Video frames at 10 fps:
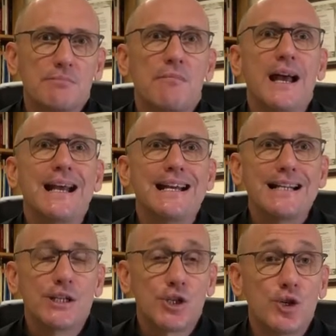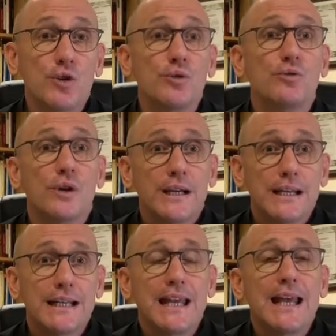made to
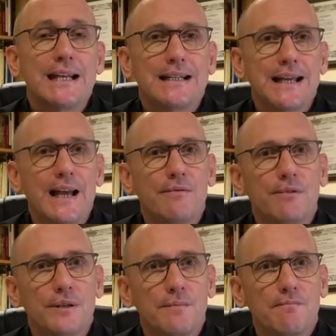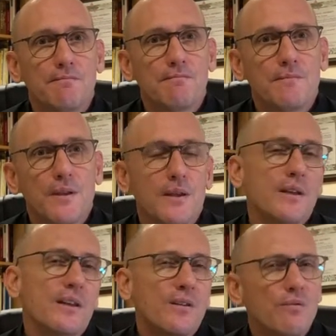King David.
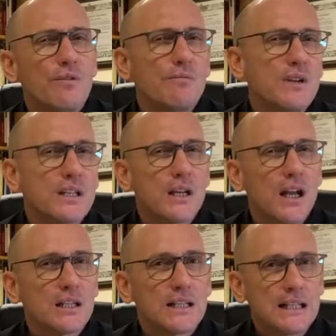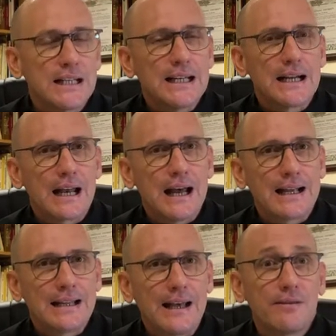When we start to think
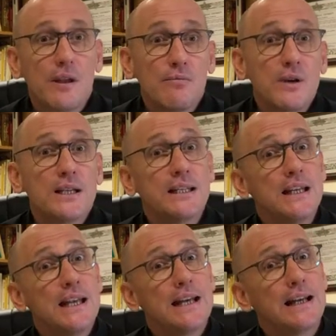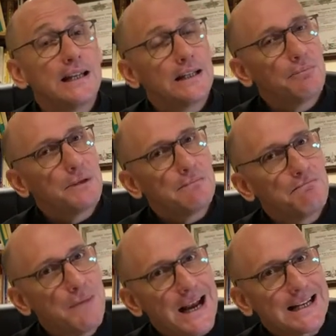like that, then we see a little
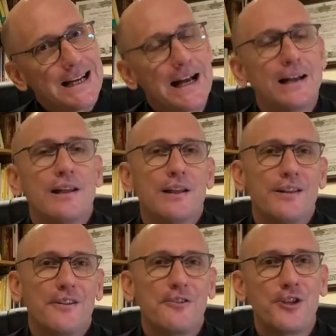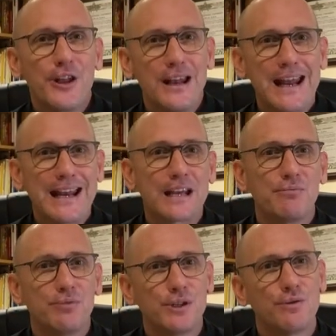bit better the link
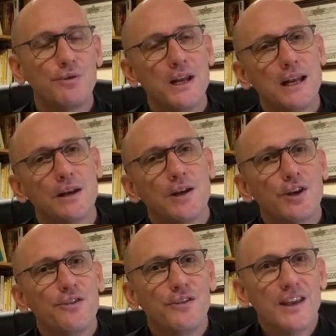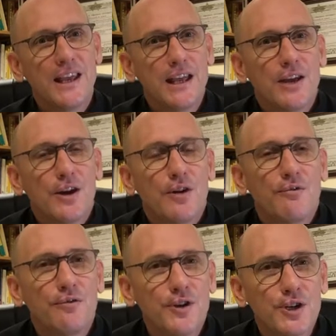between the
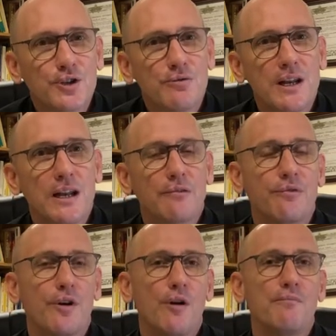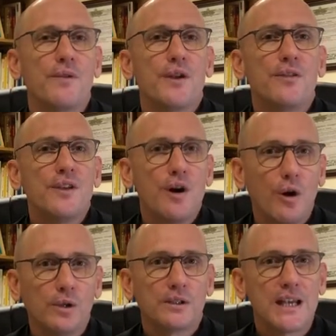first reading from the
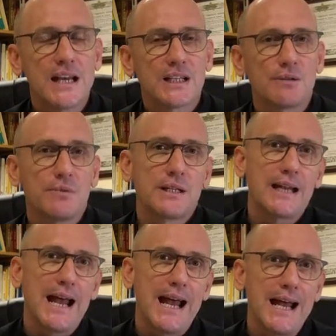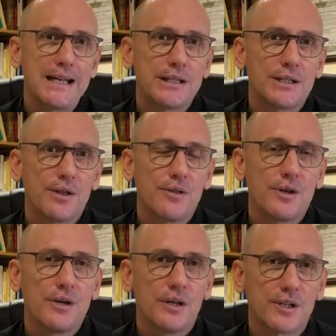Old Testament and the
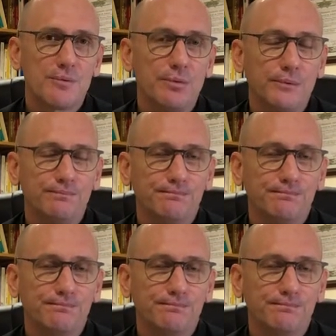Gospel.